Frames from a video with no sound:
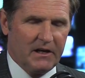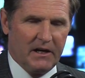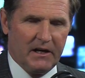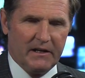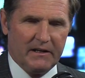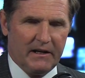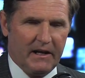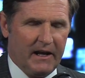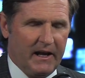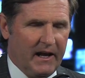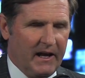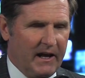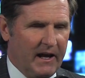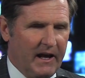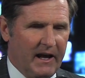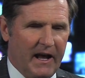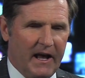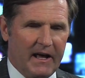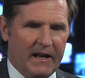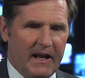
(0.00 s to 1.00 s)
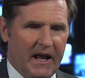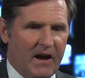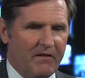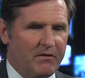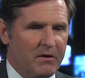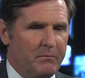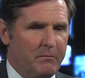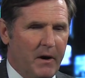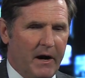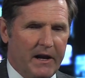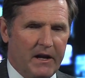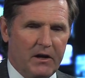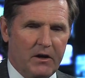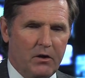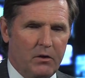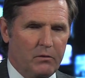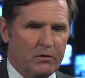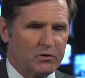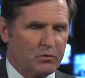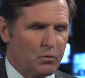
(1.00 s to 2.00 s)
Uh, Ed, everybody
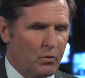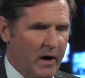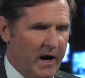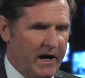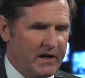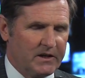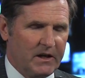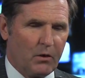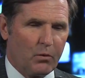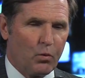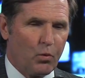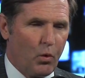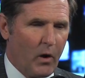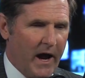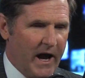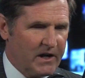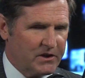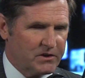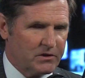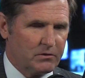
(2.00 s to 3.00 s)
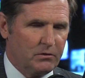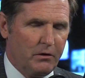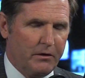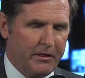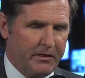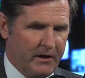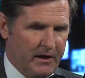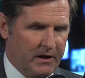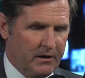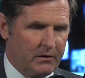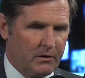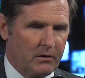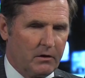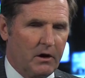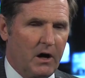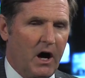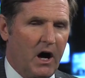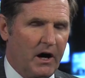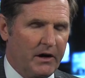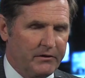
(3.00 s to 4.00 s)
who is ra- a rational
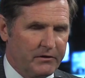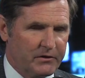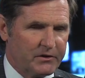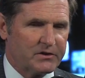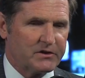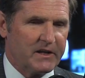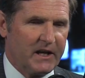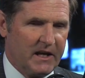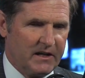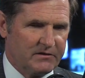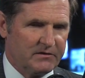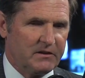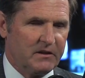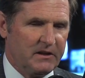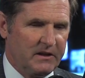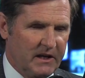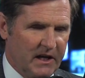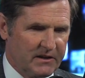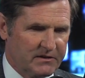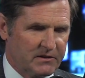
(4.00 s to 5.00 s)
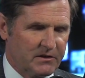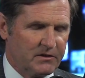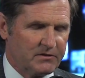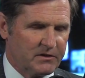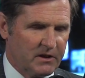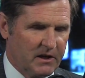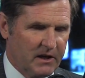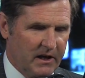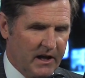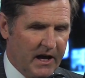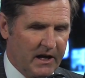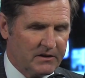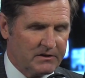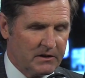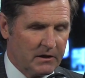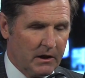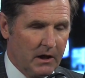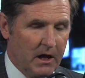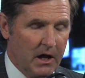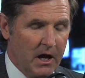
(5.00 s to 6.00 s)
thinker understands that yes, there's a
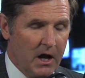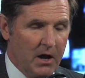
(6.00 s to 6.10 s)
connection.